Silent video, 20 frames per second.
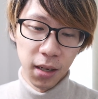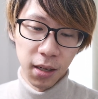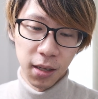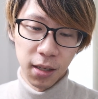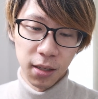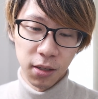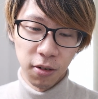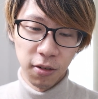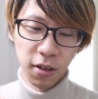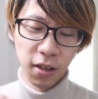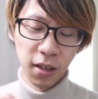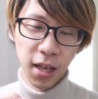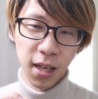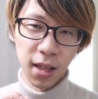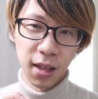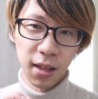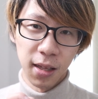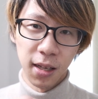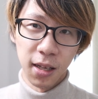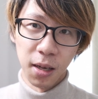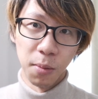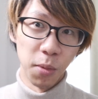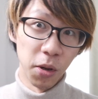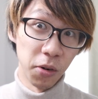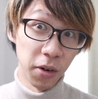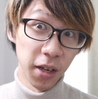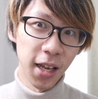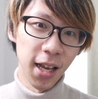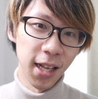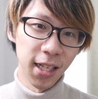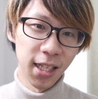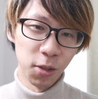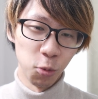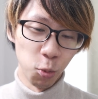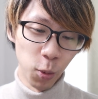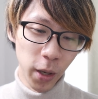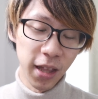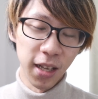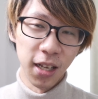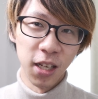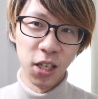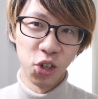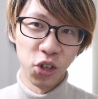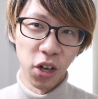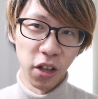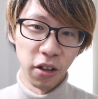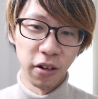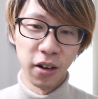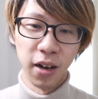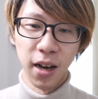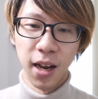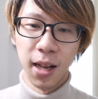sort of like communicates with each other,